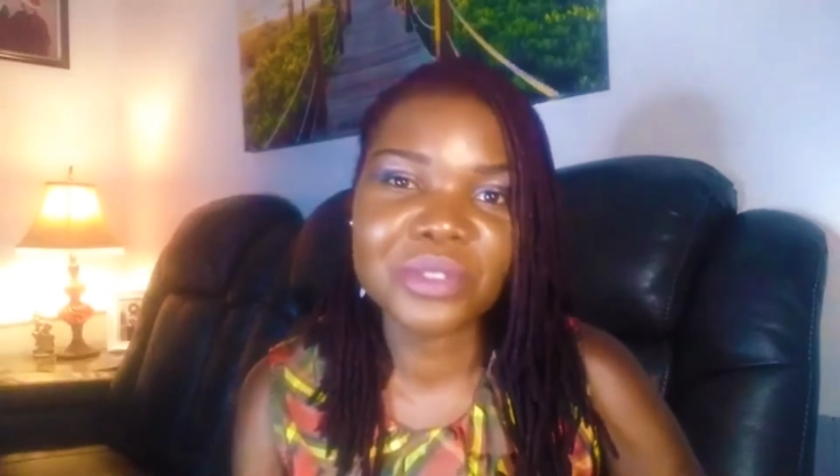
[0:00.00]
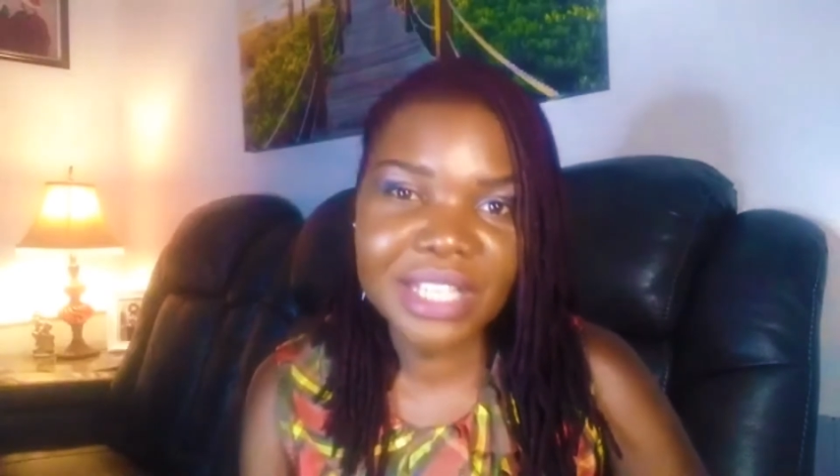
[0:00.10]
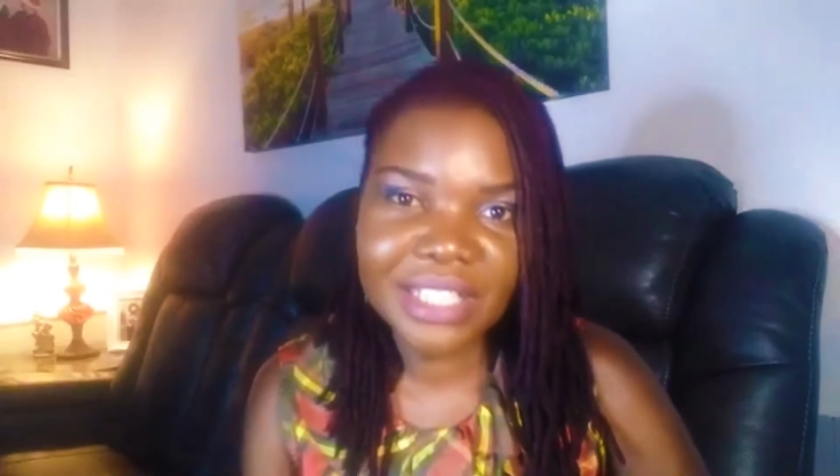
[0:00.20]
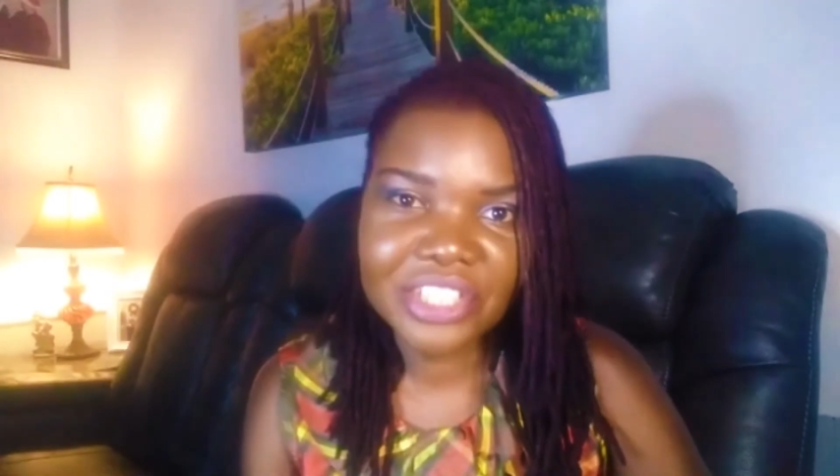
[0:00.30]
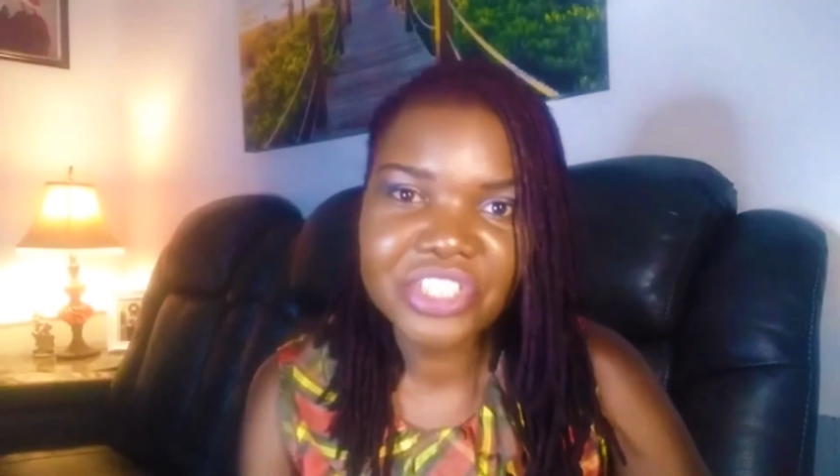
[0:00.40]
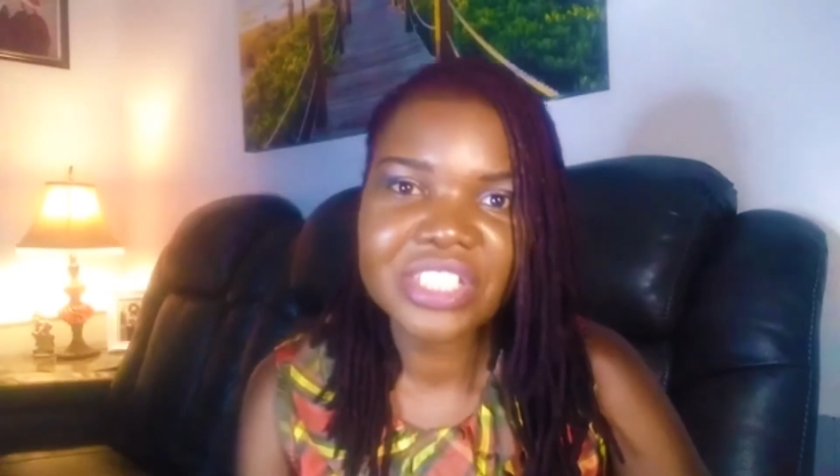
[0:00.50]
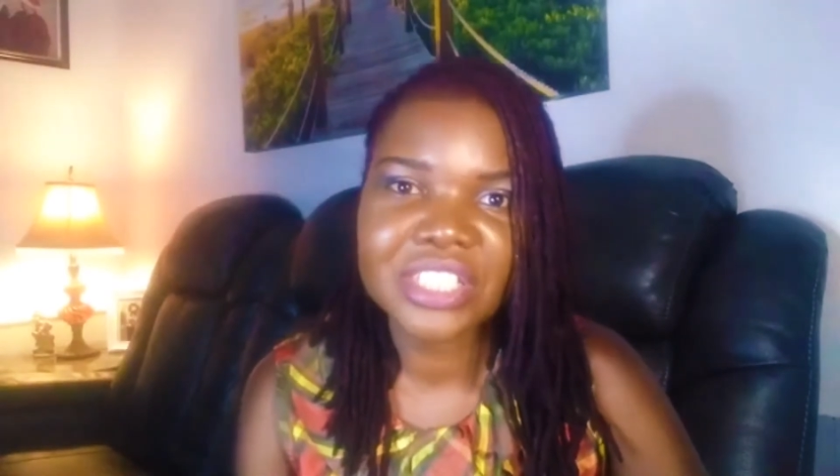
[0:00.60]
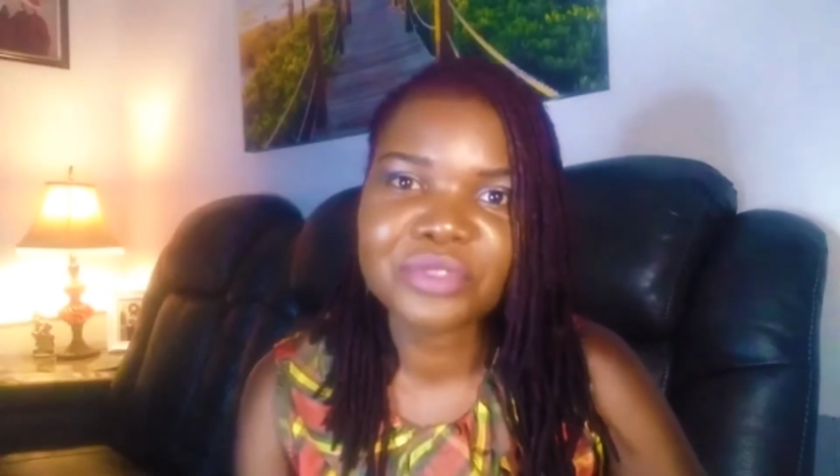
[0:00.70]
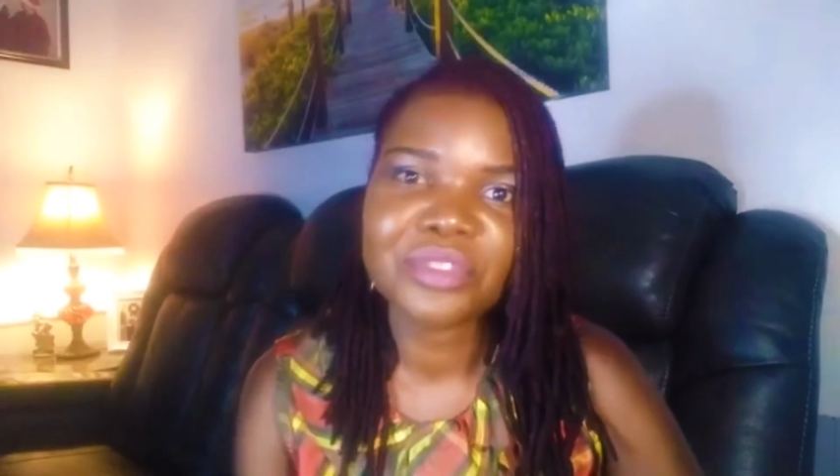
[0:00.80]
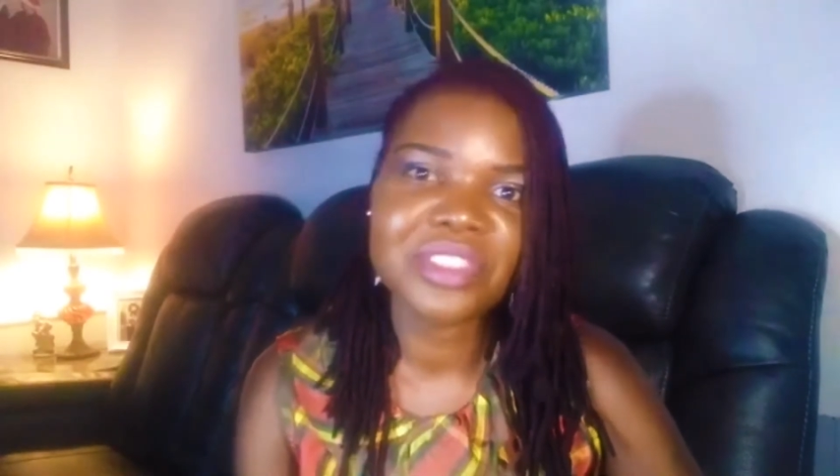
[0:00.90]
Ugandan
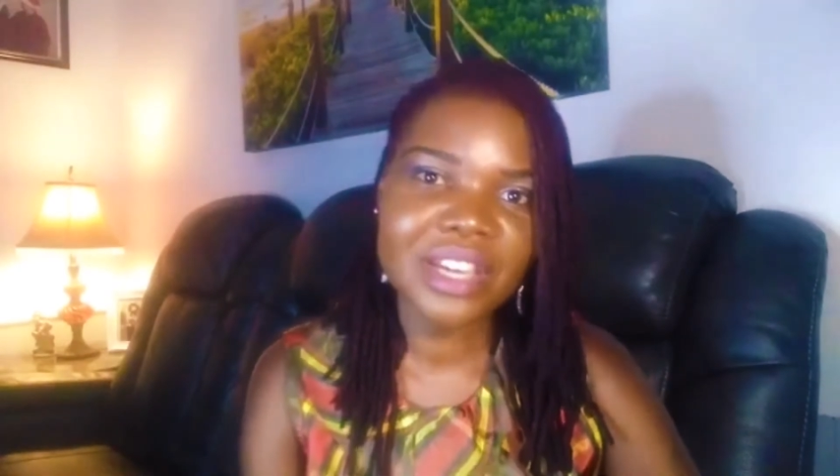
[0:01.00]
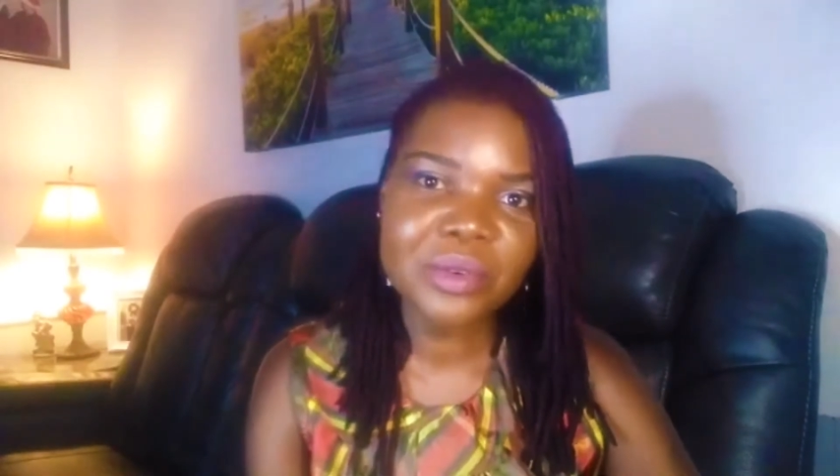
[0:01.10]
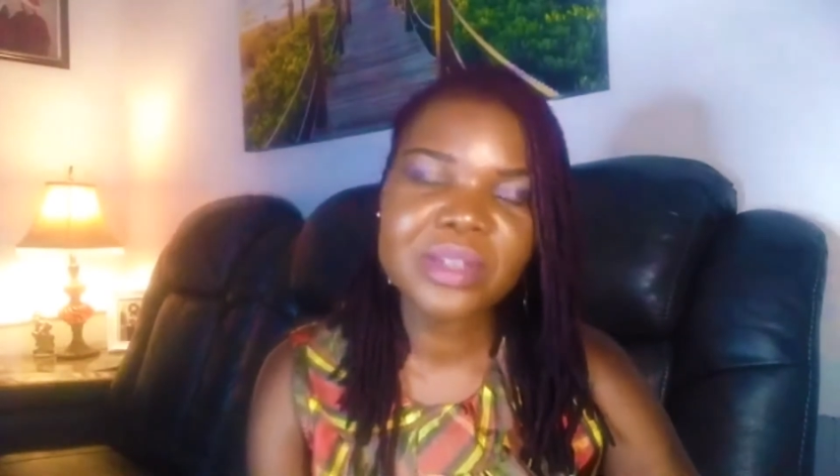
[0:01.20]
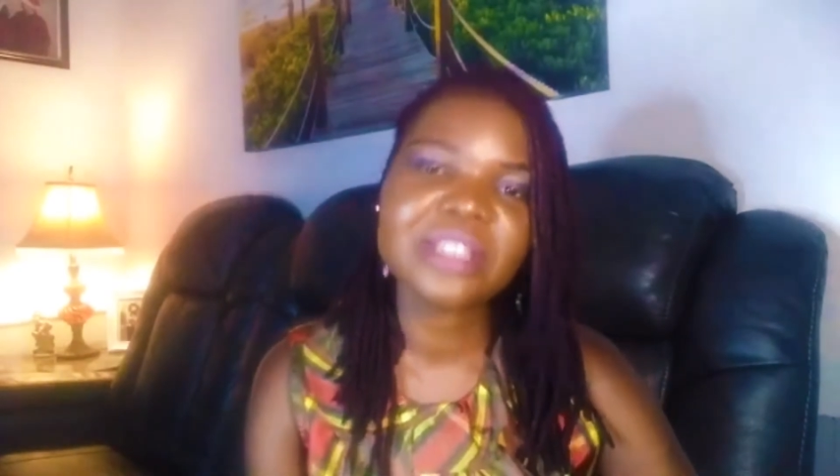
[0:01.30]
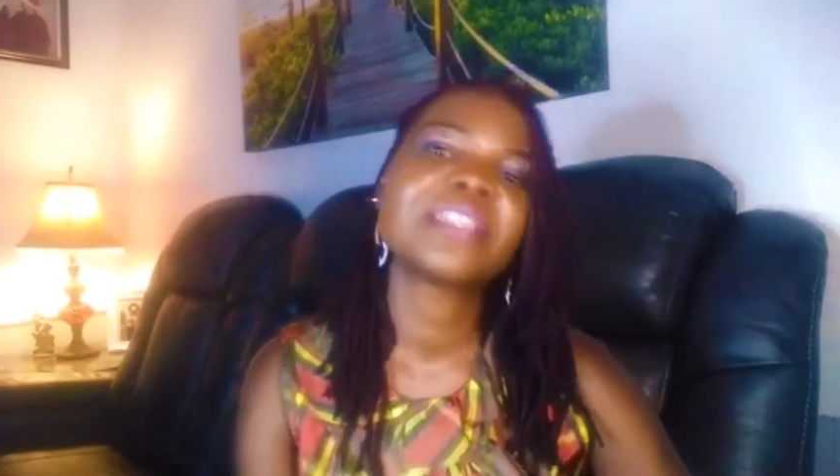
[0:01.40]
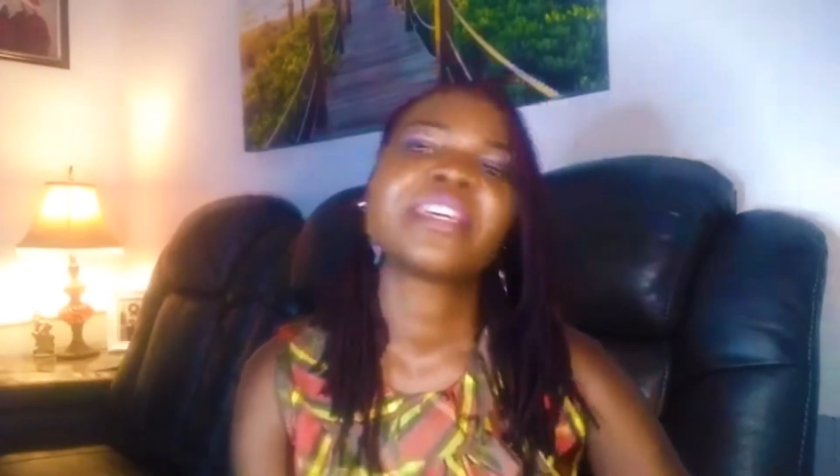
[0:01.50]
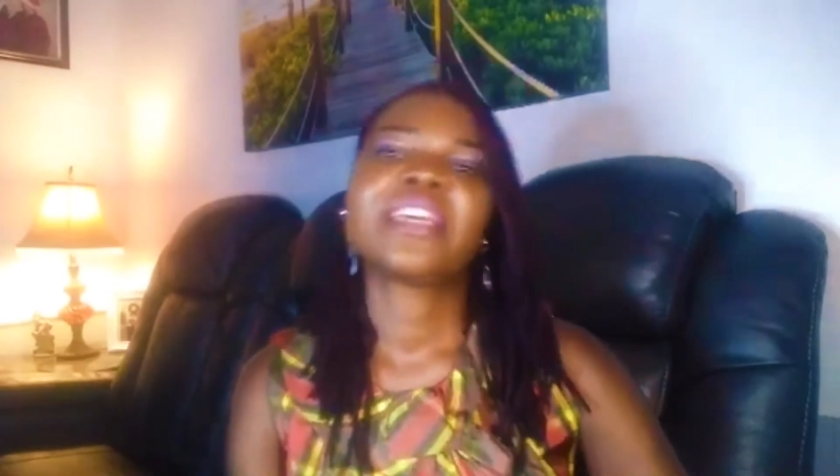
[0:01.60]
shillings for that one.